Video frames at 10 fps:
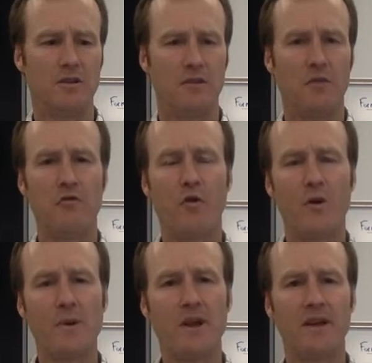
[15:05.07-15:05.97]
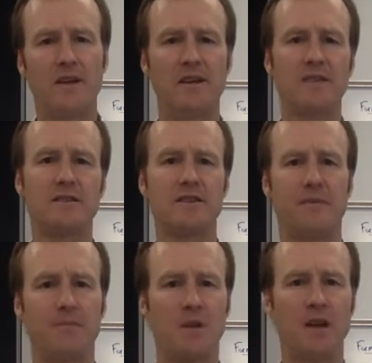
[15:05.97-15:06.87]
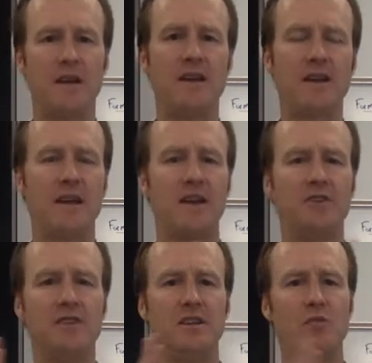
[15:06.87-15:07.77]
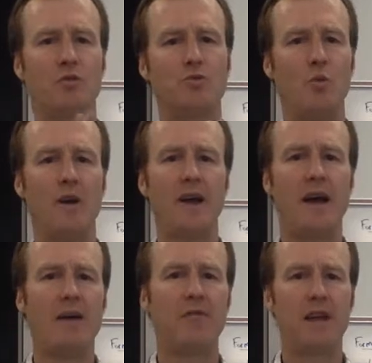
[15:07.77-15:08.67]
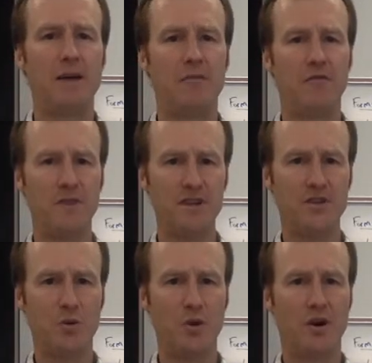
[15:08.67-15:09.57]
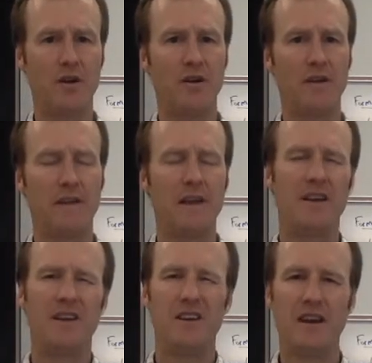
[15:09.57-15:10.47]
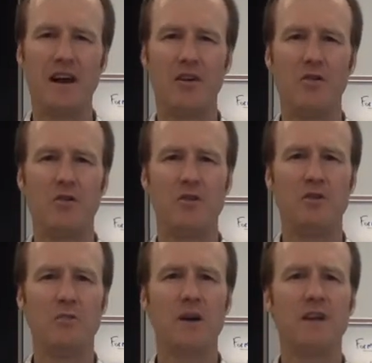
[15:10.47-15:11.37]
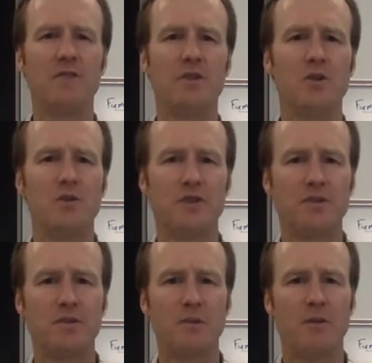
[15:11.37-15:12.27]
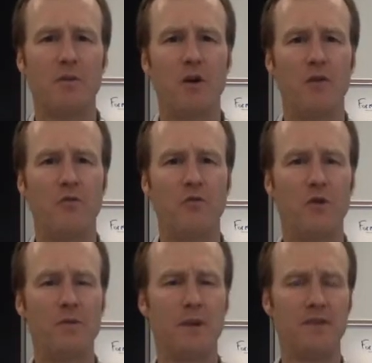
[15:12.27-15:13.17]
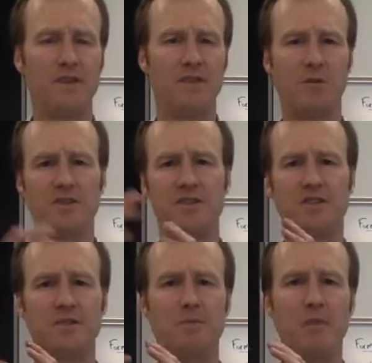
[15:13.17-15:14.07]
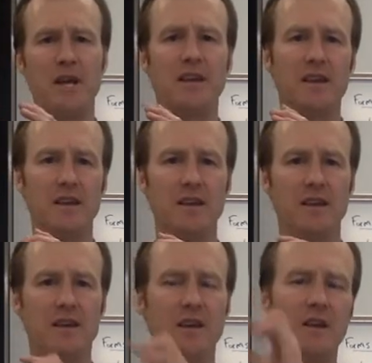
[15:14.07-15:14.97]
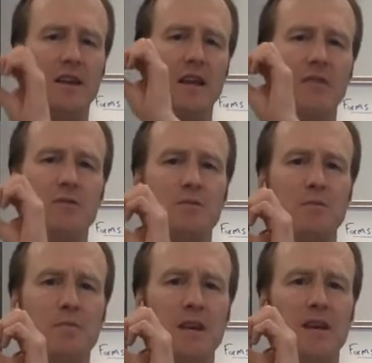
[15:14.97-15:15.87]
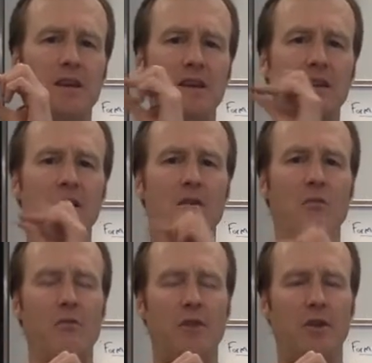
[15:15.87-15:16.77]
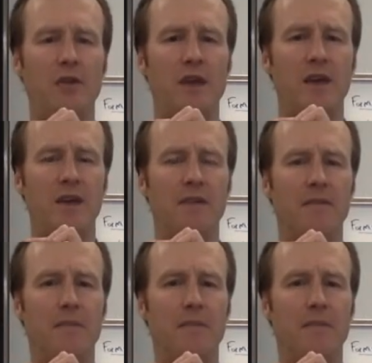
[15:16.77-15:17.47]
The formula is kinetic energy equals 1/2 mv squared. Now, you might have noticed on the formula that it wasn't just big E, it was big E with a little k.